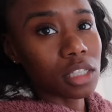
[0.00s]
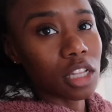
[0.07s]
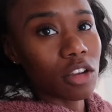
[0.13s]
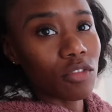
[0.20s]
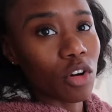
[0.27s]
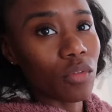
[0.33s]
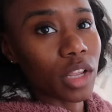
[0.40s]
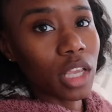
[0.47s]
and
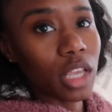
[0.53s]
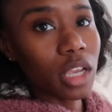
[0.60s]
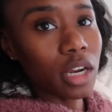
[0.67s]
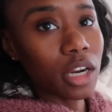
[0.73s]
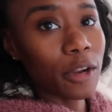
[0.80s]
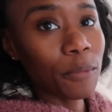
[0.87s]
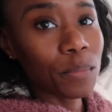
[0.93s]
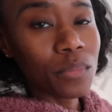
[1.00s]
stuff over
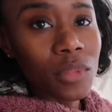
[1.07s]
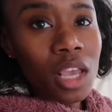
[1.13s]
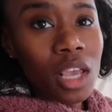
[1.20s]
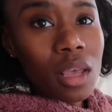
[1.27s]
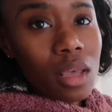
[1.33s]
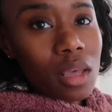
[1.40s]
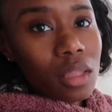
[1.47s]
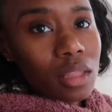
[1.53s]
here.
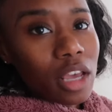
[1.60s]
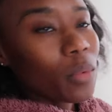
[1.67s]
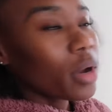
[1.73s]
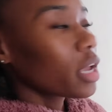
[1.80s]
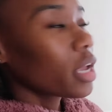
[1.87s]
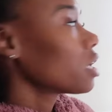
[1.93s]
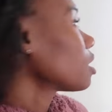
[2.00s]
That way